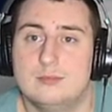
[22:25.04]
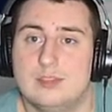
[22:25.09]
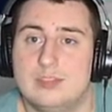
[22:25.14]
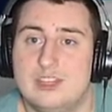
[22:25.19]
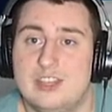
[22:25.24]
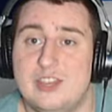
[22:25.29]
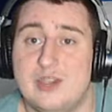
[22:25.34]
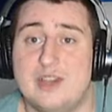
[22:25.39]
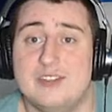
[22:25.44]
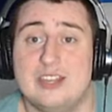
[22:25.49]

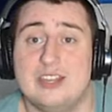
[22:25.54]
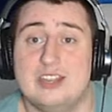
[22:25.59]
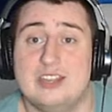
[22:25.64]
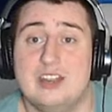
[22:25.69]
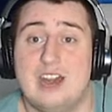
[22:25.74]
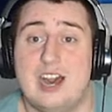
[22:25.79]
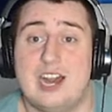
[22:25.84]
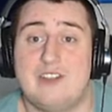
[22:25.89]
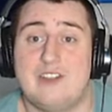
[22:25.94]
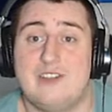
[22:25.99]
You have a
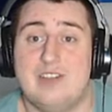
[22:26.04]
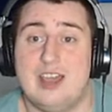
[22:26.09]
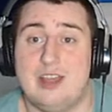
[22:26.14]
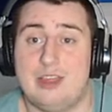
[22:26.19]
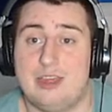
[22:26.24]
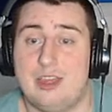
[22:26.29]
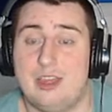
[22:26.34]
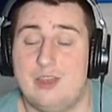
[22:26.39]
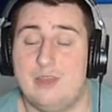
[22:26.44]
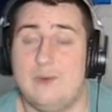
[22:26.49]
lot of
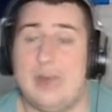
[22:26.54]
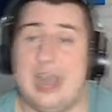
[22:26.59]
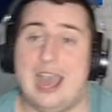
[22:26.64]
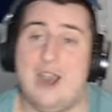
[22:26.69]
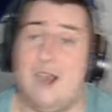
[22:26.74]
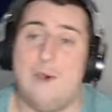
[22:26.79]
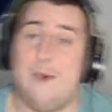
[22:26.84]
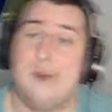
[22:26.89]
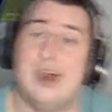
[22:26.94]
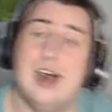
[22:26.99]
health.
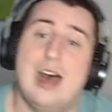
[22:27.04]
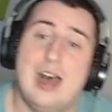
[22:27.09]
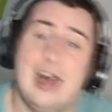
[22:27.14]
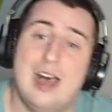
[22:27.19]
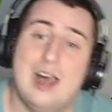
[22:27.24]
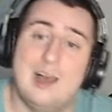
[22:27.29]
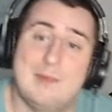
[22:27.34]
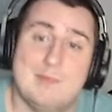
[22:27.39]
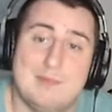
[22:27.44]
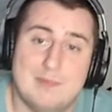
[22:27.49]

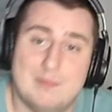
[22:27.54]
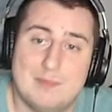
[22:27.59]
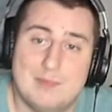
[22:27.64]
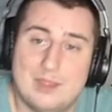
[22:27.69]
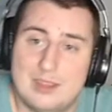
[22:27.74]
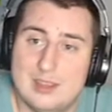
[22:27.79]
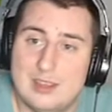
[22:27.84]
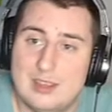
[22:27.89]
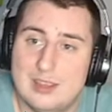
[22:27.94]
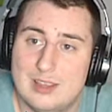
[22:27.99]
Wow. Um,
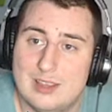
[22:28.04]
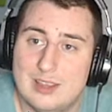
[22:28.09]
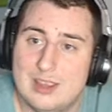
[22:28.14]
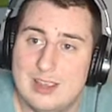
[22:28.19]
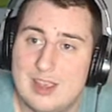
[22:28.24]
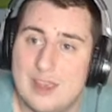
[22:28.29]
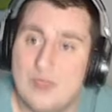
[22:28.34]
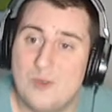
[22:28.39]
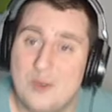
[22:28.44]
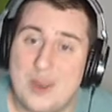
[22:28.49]

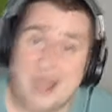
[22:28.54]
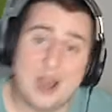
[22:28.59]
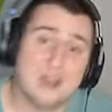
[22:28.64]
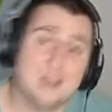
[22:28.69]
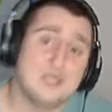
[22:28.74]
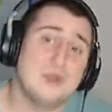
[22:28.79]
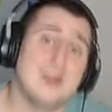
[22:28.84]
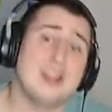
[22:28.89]
we also are